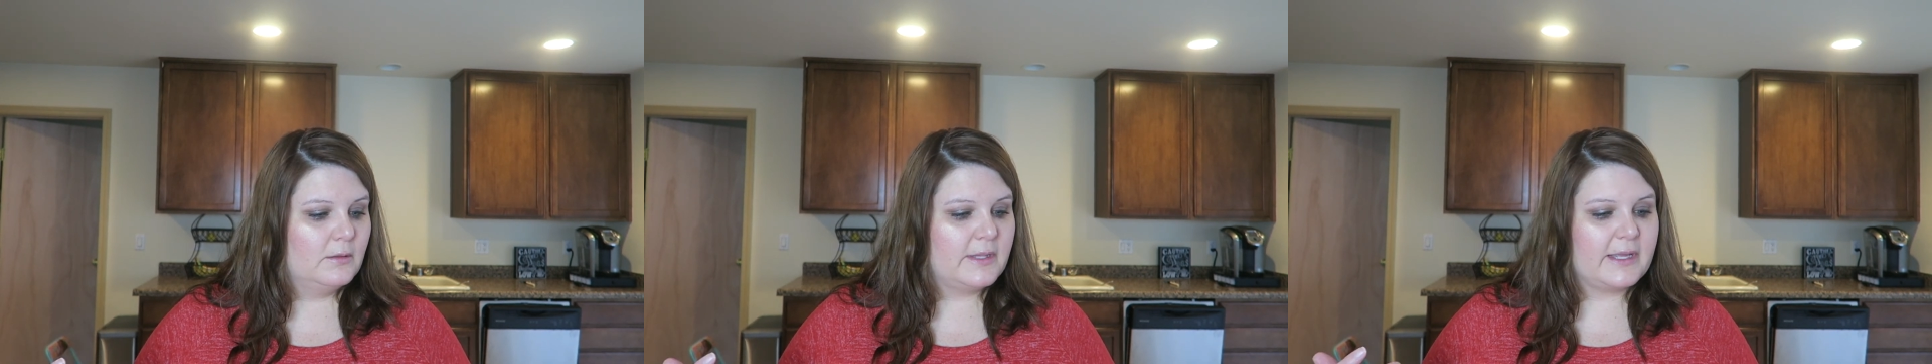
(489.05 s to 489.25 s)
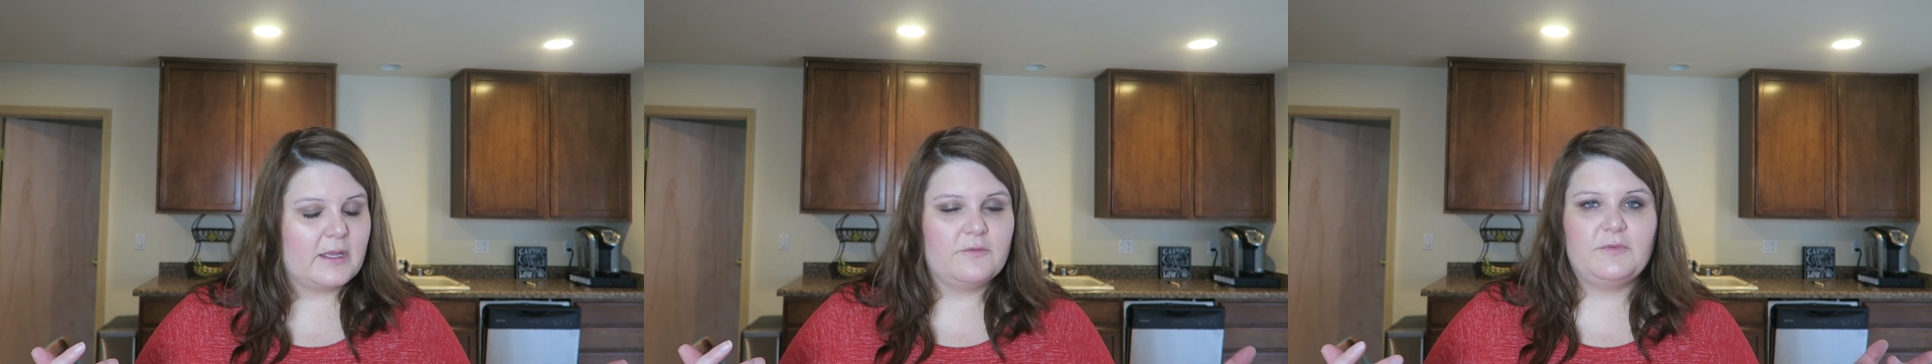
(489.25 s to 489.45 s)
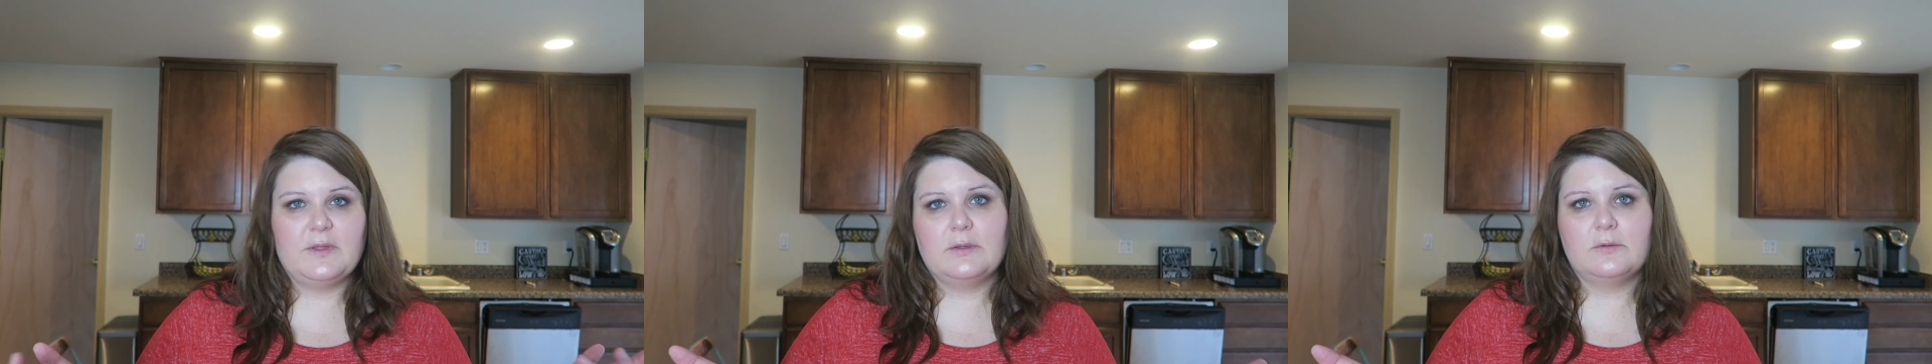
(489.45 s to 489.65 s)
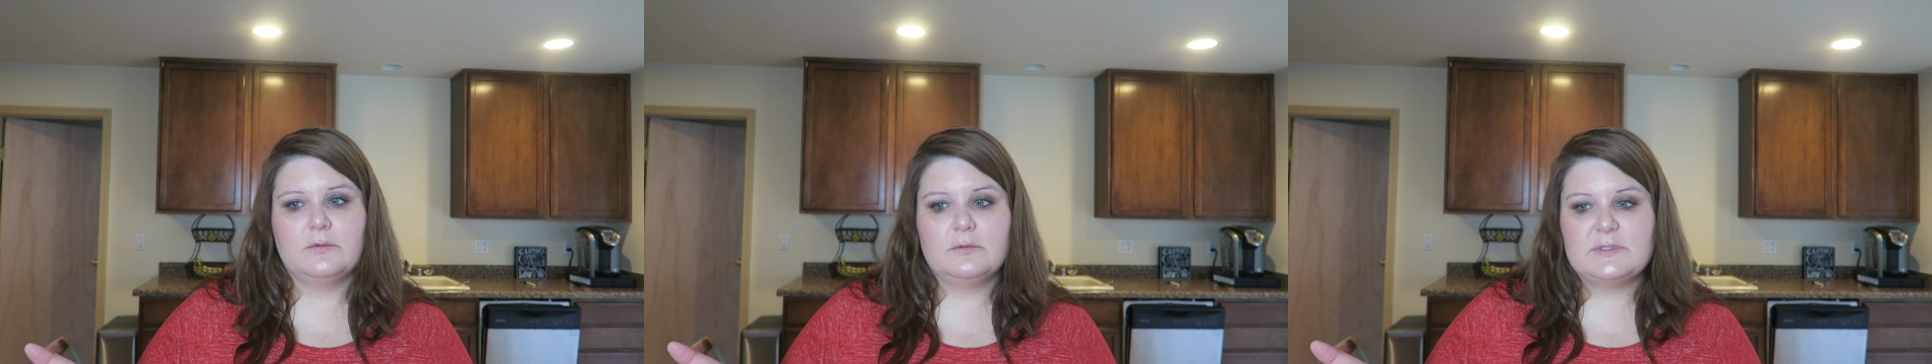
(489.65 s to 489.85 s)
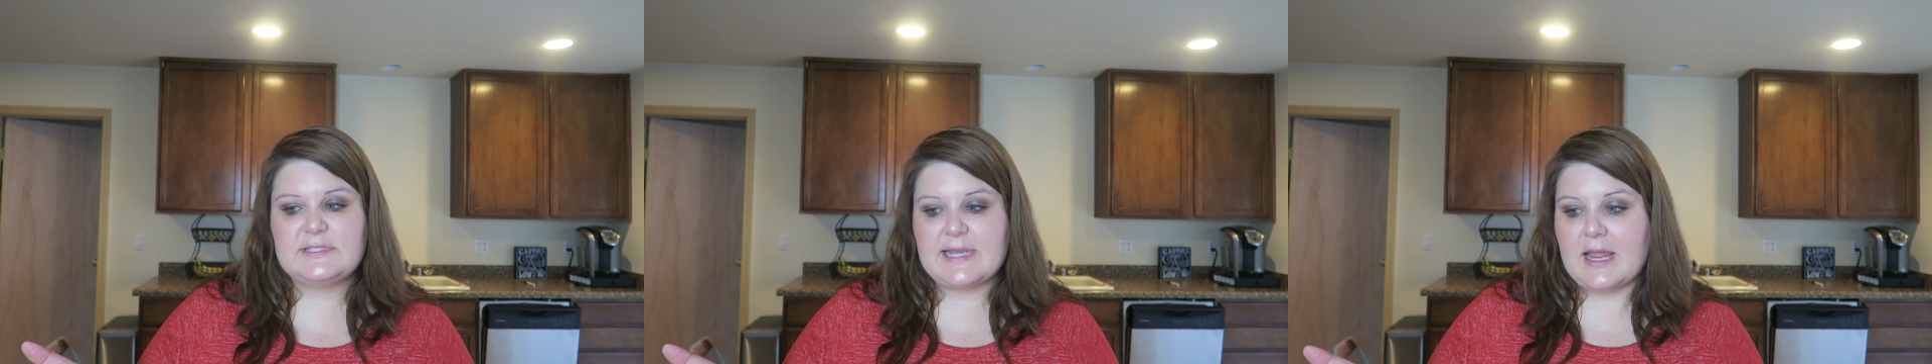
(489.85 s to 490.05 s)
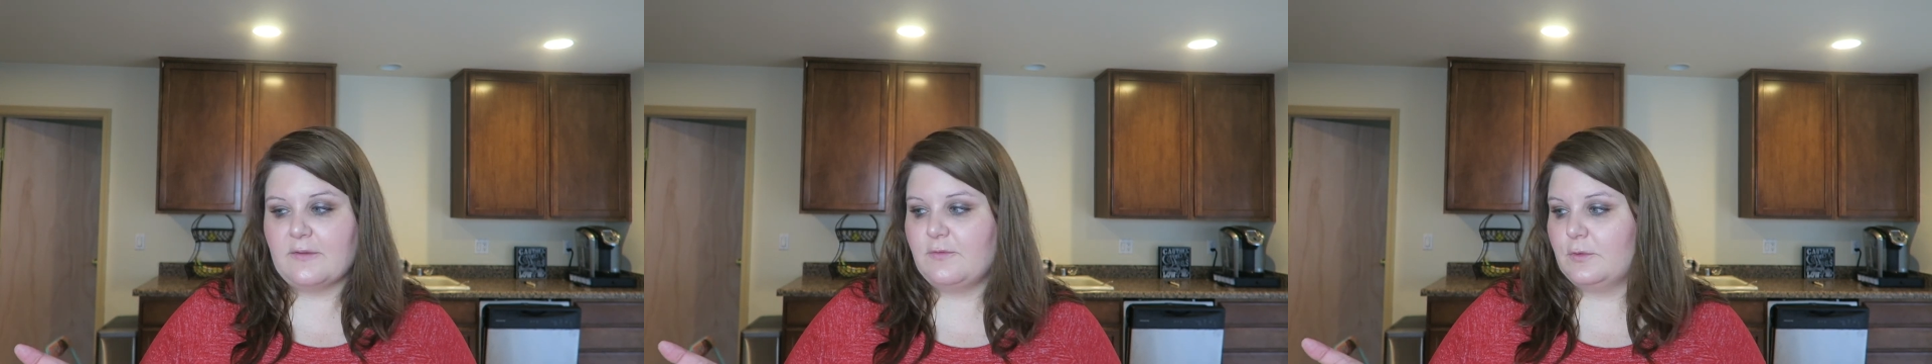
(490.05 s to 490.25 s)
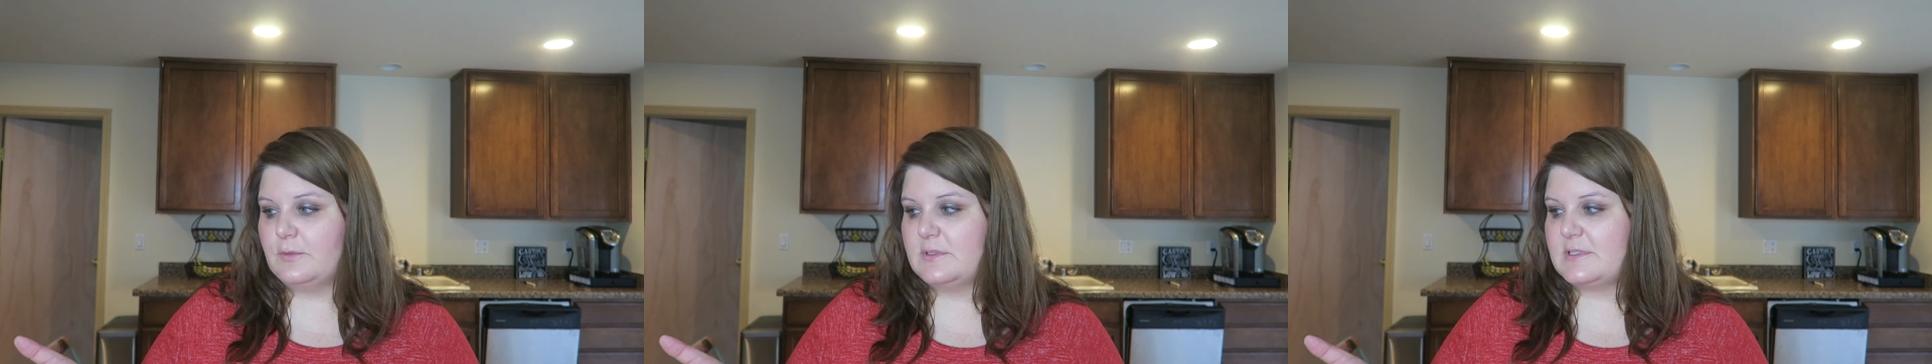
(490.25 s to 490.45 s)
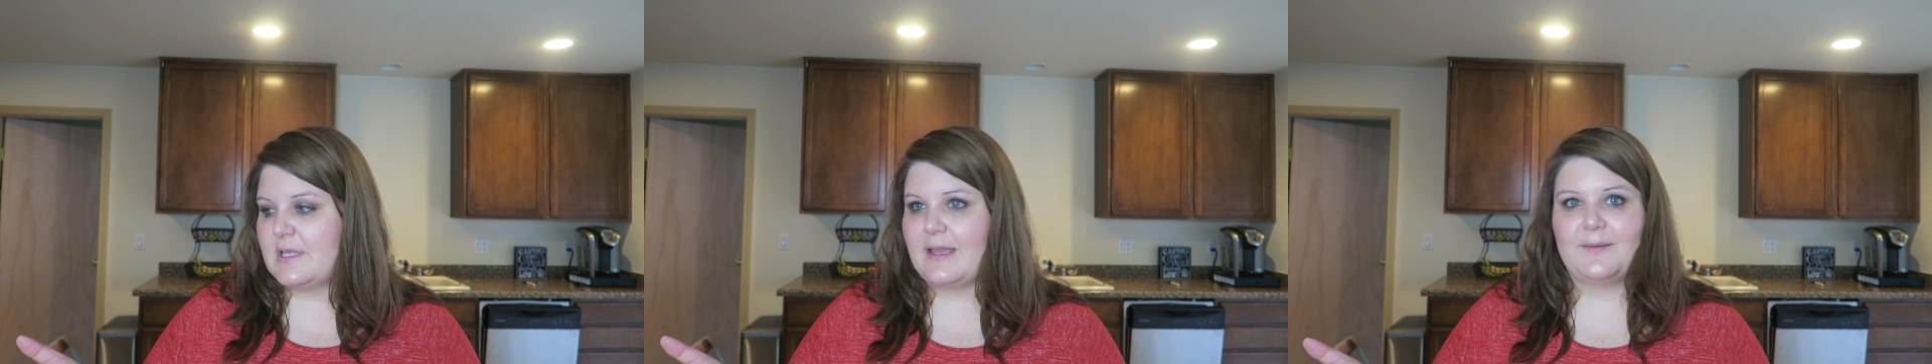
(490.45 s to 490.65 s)
like a few snack
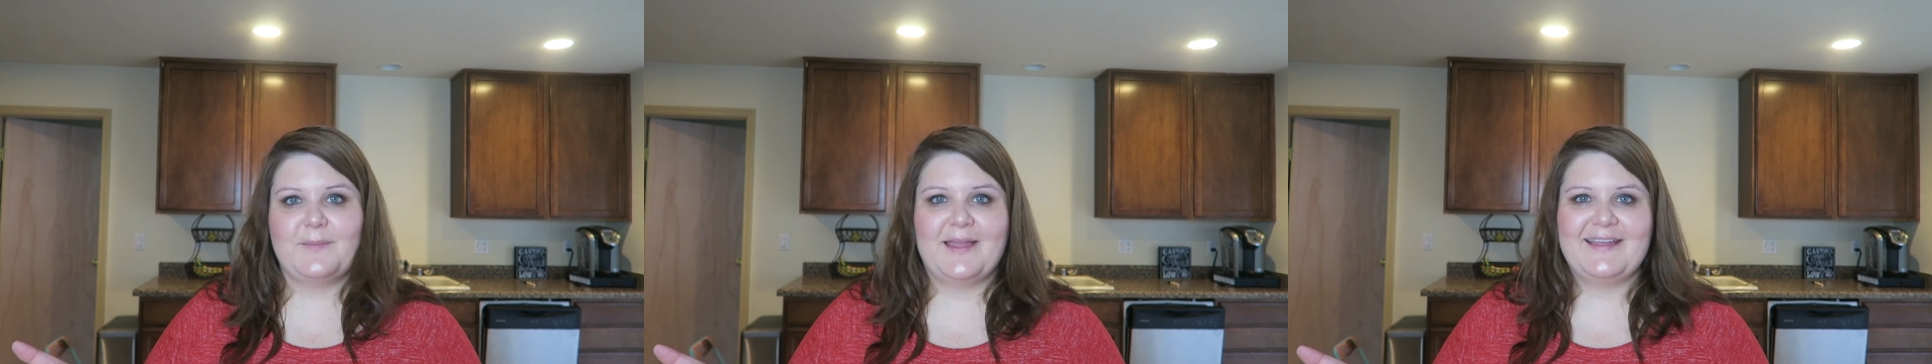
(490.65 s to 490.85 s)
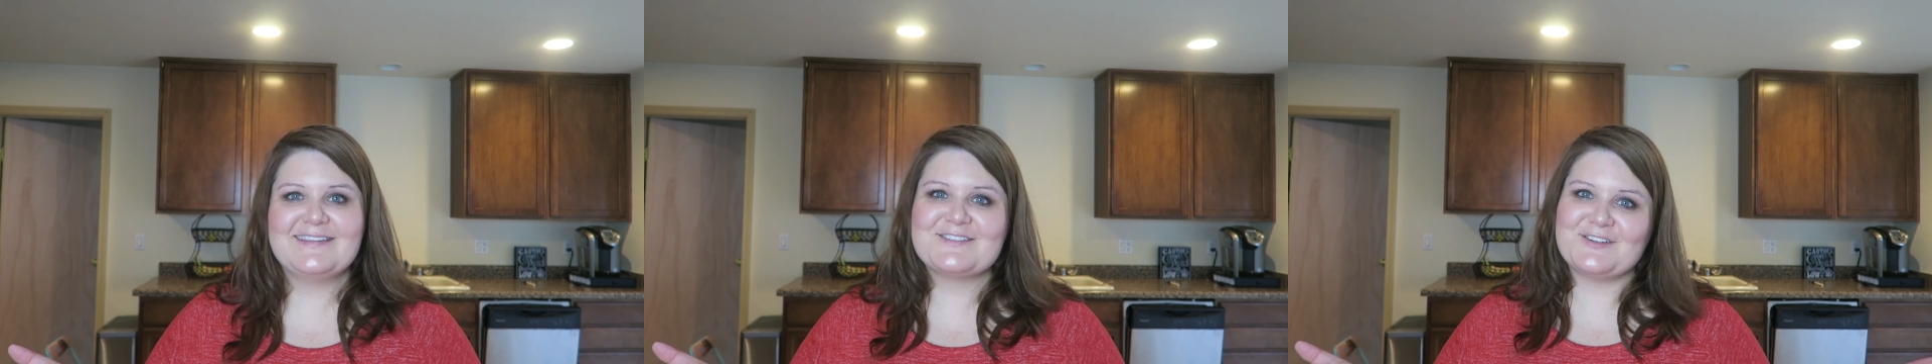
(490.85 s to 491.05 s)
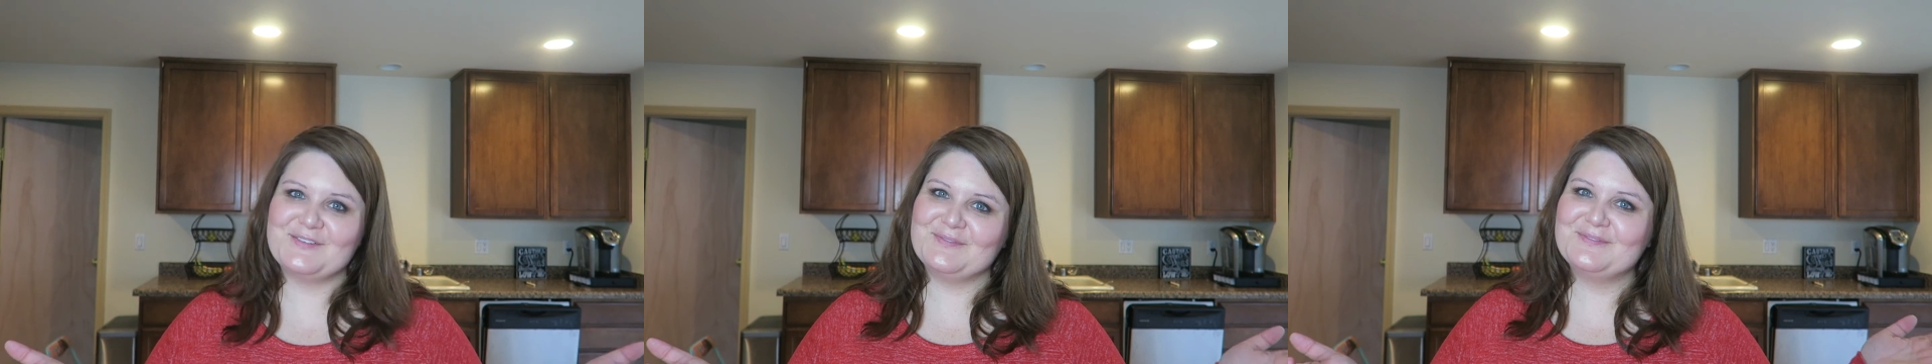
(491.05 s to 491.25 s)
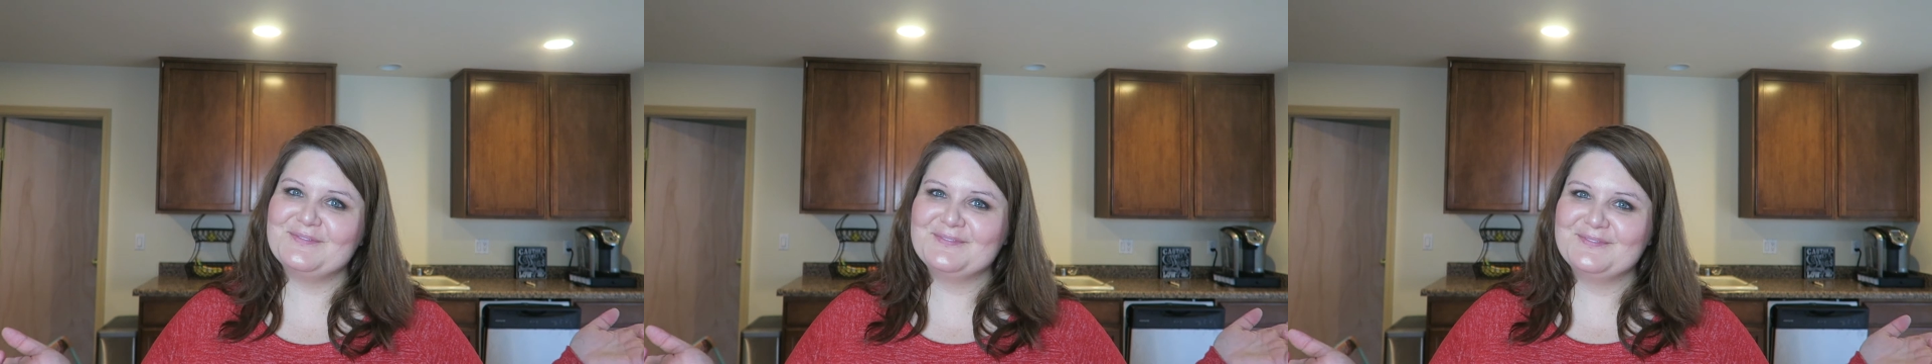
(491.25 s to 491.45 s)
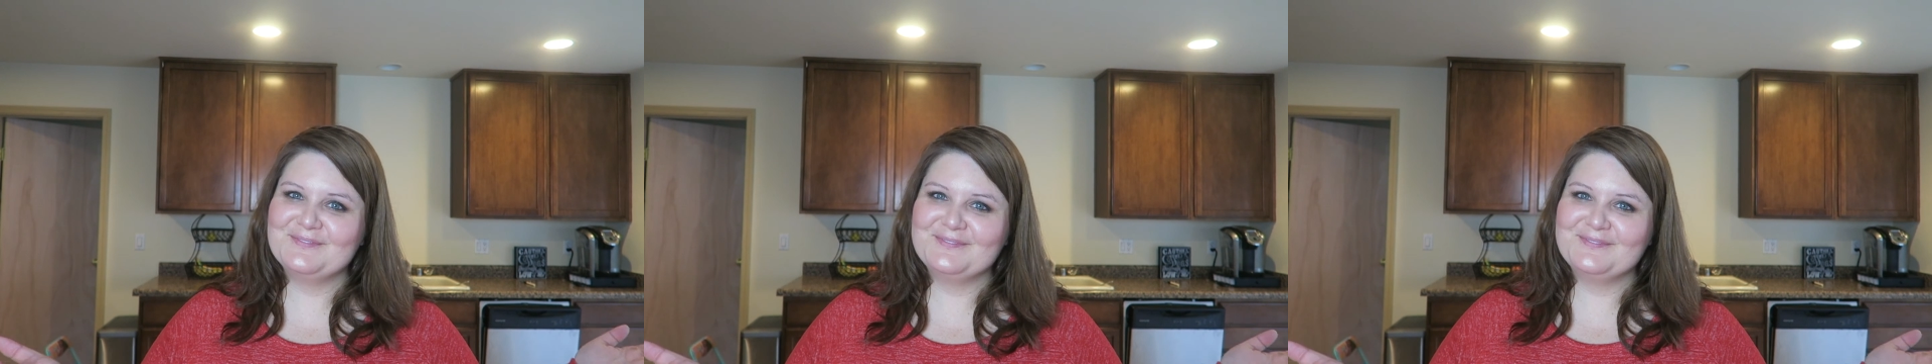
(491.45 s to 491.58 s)
foods, like my ice cream